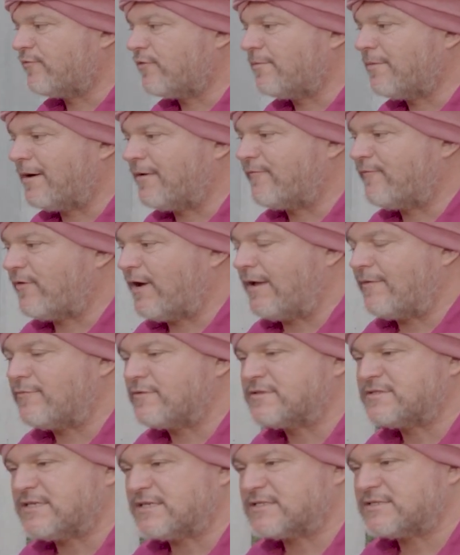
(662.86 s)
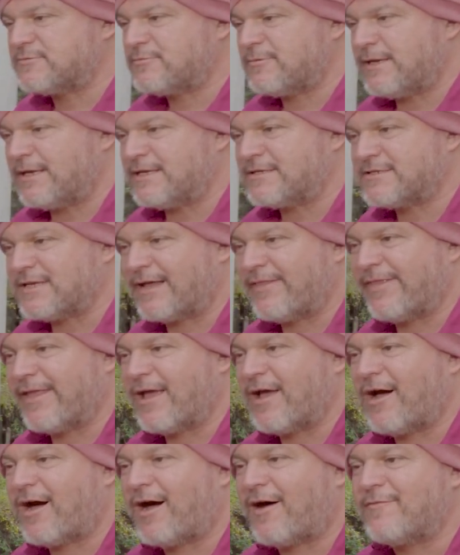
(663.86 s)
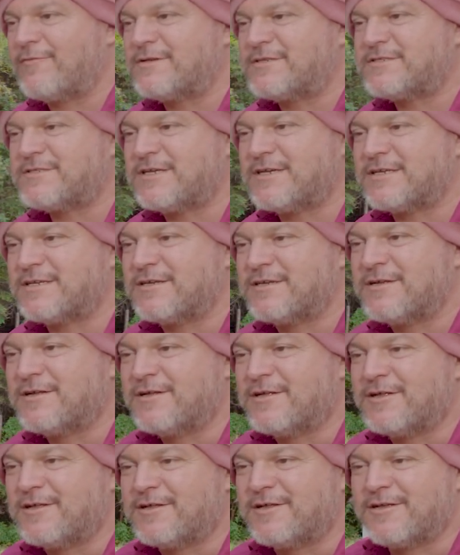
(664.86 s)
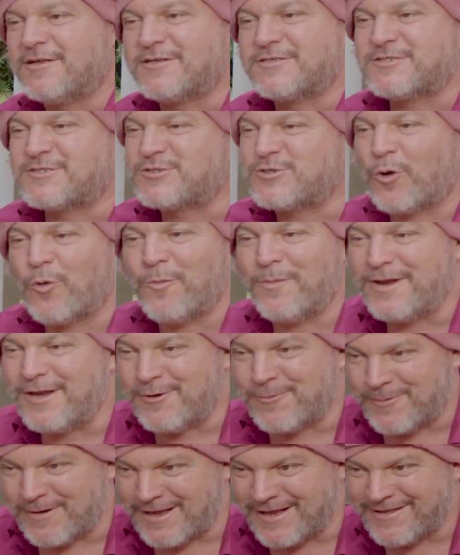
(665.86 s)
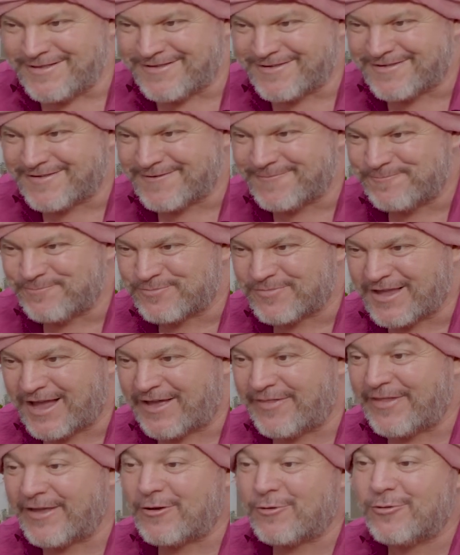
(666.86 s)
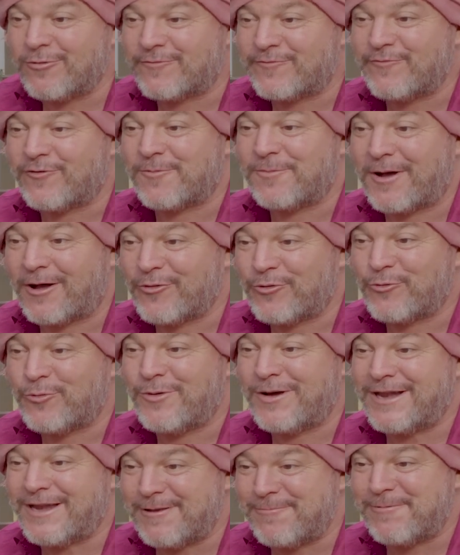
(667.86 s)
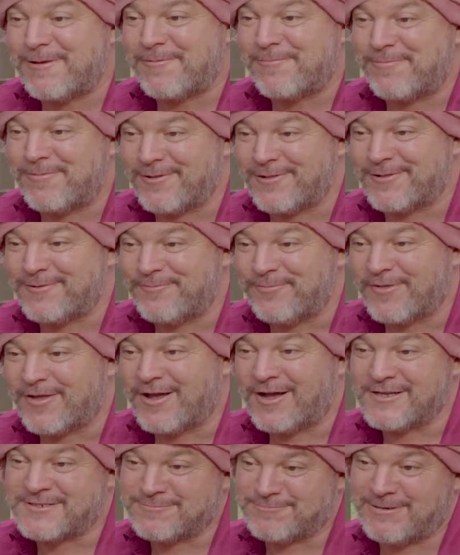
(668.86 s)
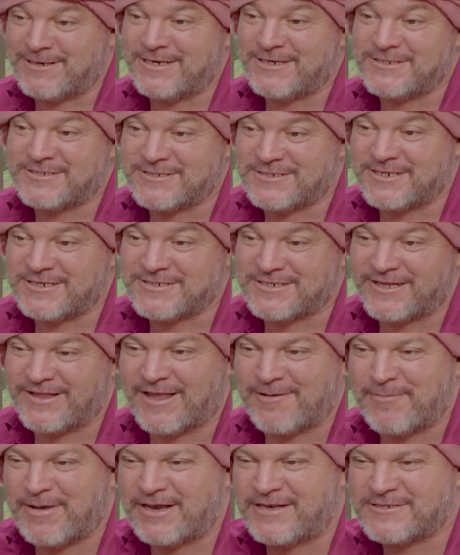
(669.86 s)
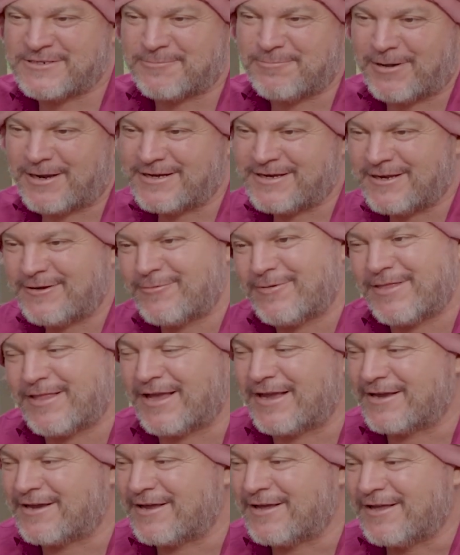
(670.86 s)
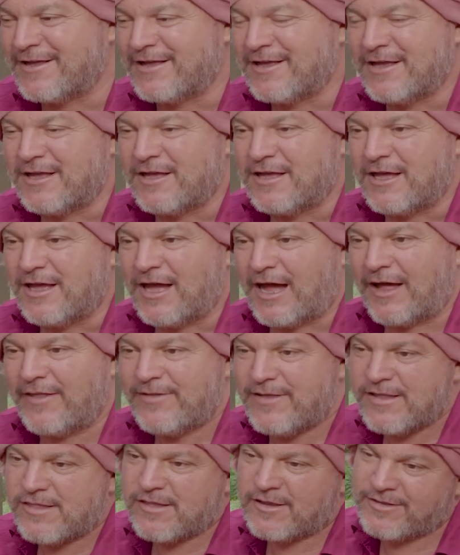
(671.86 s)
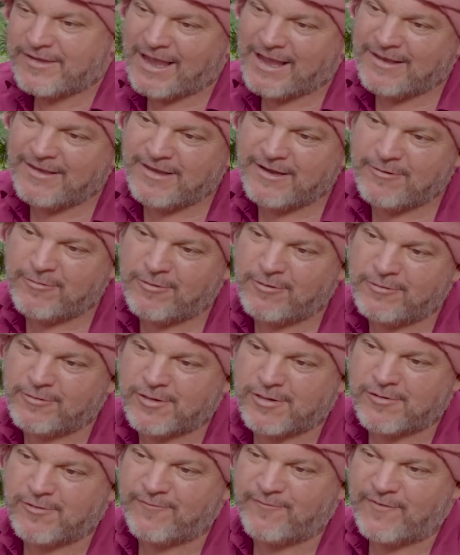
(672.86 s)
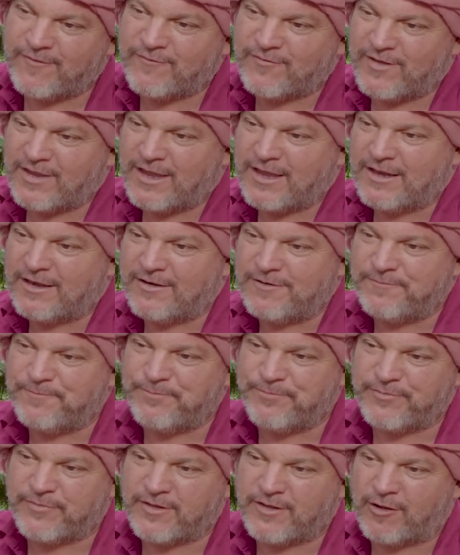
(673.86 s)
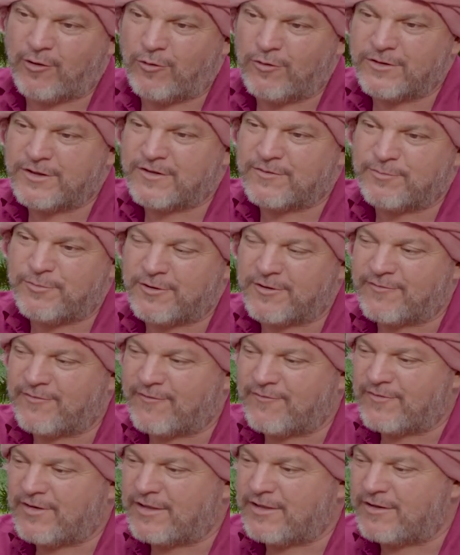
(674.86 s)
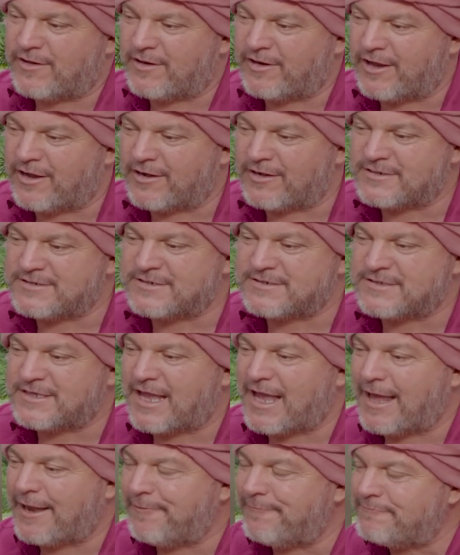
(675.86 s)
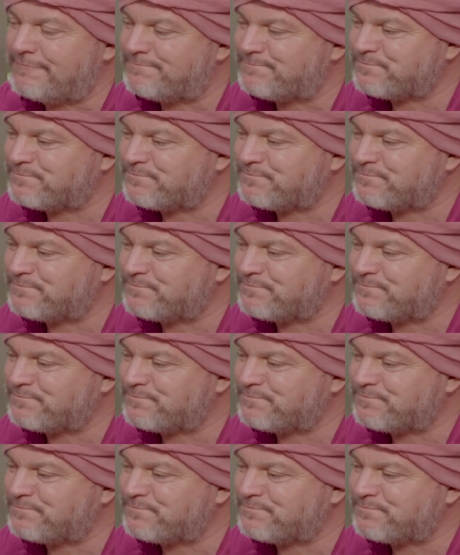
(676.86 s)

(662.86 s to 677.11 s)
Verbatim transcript: for about five or six weeks, and they harvested so many weeds, and they cooked for about twenty people a spinach dish, and they made chapati with it. And these are ten-year-olds to fifteen. The oldest boy is fifteen, the youngest is ten.